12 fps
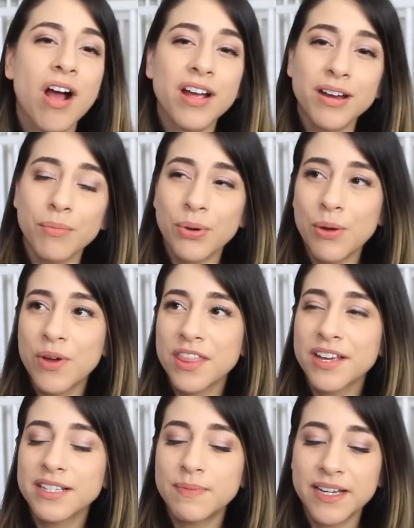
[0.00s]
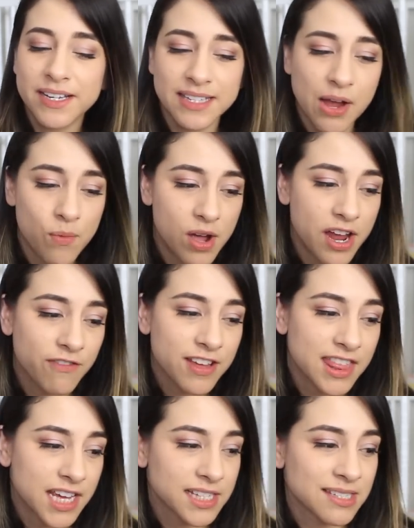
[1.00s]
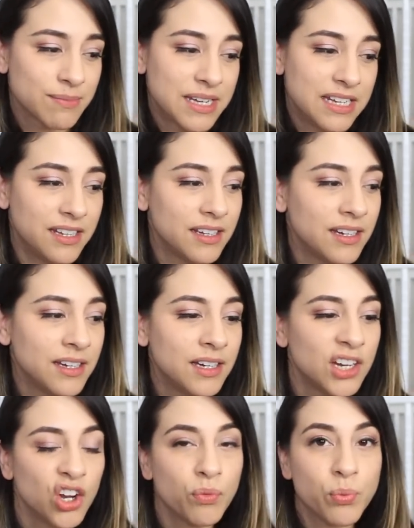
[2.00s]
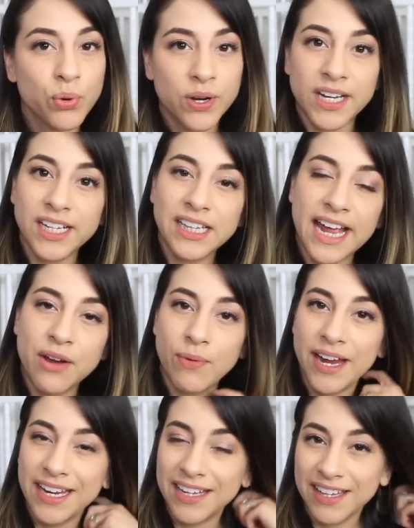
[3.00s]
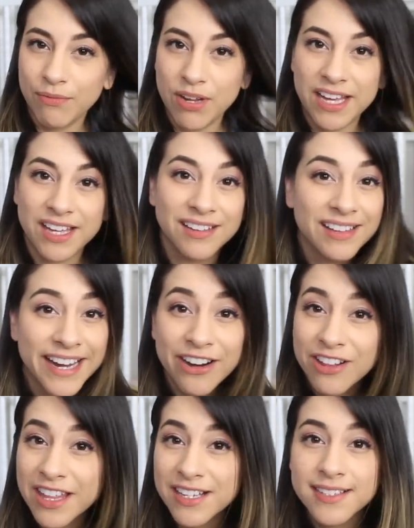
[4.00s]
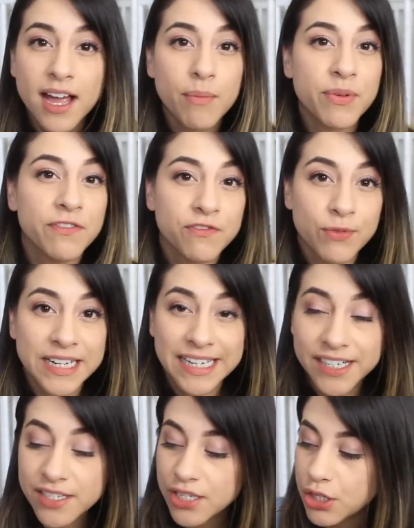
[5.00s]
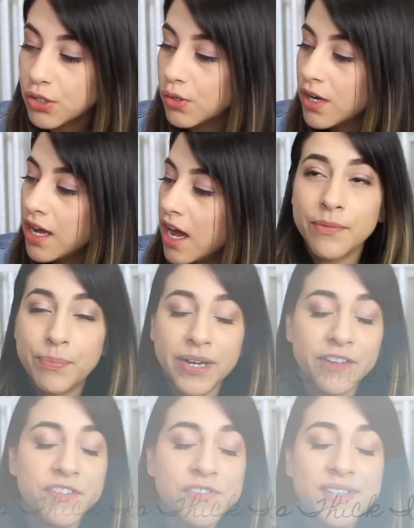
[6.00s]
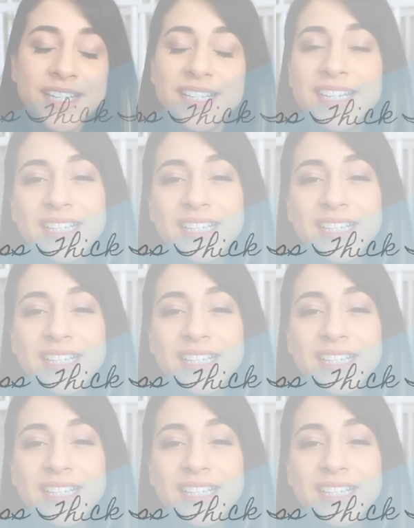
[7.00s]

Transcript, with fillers: not going to bring with us because I want everything to be pretty lightweight and then we can layer things up if we need to. But if you did